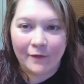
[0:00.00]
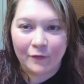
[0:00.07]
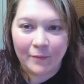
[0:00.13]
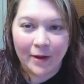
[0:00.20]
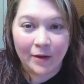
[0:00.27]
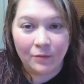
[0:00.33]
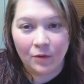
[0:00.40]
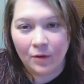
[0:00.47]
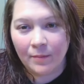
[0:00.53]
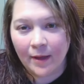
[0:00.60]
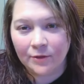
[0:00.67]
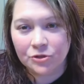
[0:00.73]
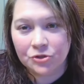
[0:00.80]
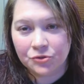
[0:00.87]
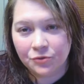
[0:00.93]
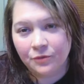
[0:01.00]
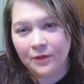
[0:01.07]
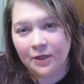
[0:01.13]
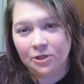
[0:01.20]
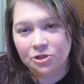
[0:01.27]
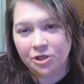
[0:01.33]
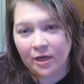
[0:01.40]
everybody, welcome back to
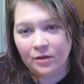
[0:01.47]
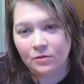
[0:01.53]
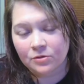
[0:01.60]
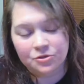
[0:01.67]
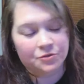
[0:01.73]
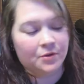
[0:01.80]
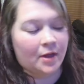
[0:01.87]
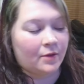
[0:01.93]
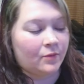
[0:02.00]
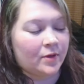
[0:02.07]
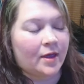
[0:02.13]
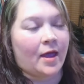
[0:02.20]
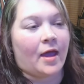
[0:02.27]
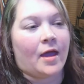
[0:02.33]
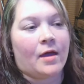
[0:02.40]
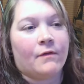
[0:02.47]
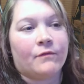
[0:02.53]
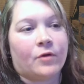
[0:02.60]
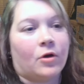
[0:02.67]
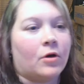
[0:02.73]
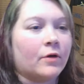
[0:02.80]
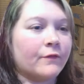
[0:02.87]
the channel. Today we
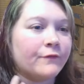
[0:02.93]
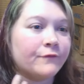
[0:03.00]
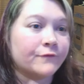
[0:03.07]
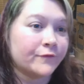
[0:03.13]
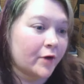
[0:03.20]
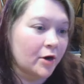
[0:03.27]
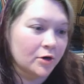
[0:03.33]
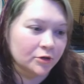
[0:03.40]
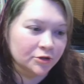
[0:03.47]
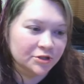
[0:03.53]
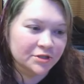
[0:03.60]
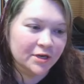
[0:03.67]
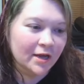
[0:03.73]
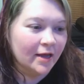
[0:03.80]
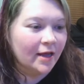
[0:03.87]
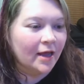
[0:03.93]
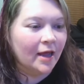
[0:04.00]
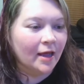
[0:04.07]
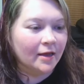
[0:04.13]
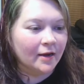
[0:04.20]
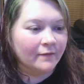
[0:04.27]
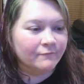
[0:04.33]
have our first
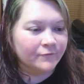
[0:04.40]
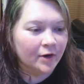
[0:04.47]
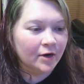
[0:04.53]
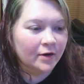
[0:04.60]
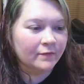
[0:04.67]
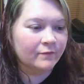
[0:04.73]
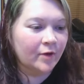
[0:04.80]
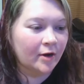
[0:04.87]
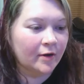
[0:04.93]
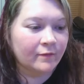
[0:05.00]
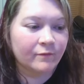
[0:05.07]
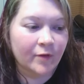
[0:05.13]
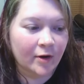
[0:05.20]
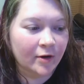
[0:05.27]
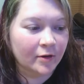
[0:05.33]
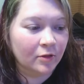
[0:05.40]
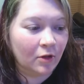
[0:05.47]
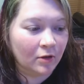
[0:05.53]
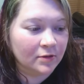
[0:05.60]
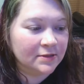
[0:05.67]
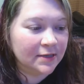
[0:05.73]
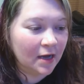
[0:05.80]
in a very, very, very
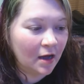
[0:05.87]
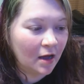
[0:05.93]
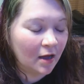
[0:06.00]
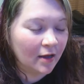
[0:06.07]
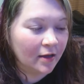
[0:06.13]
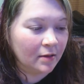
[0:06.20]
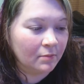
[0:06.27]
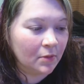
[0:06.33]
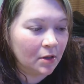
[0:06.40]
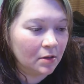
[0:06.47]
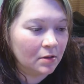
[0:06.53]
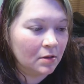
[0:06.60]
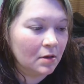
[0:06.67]
long time,